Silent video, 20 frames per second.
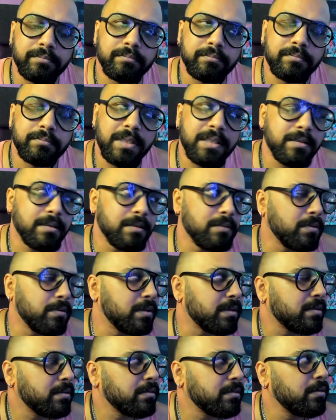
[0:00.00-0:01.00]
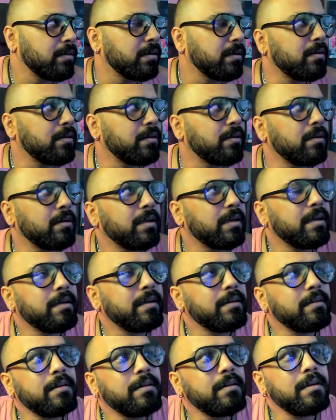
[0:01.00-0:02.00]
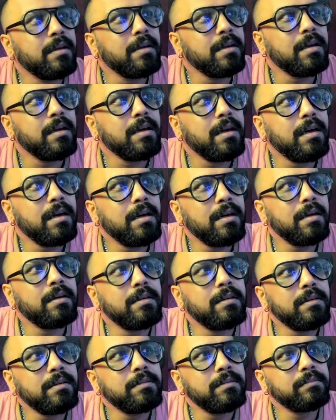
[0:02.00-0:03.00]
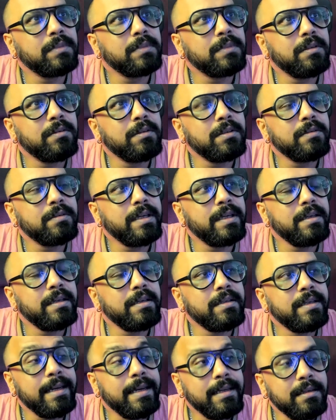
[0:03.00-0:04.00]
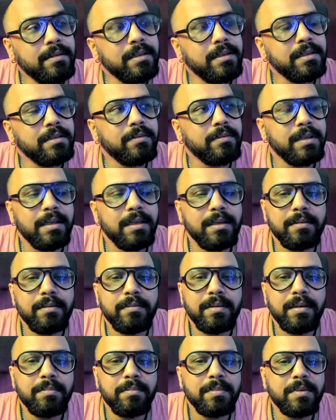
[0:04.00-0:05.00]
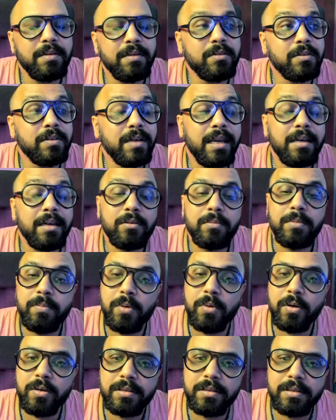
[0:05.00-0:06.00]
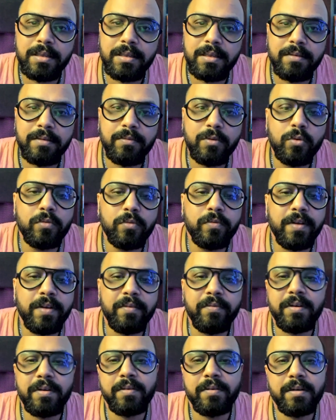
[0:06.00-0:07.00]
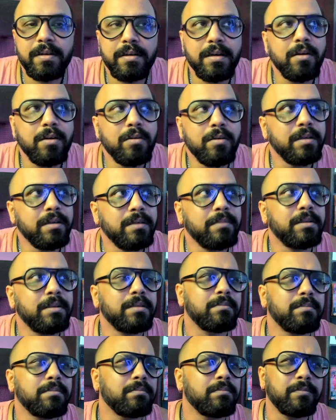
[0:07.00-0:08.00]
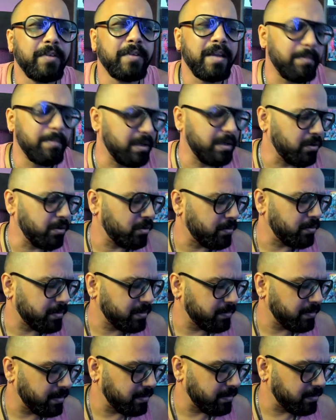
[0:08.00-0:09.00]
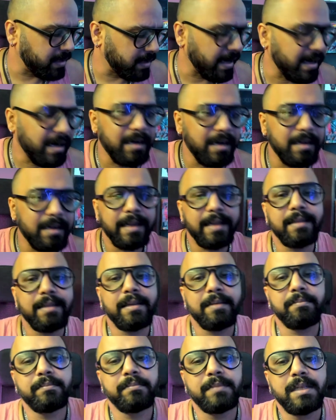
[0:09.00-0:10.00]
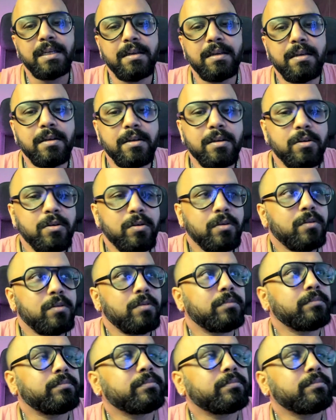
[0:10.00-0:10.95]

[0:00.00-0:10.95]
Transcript: this is what's going on. And it was very tense as well. I was trying to be positive, goof everyone around in the family groups, because I can't tell them, you know,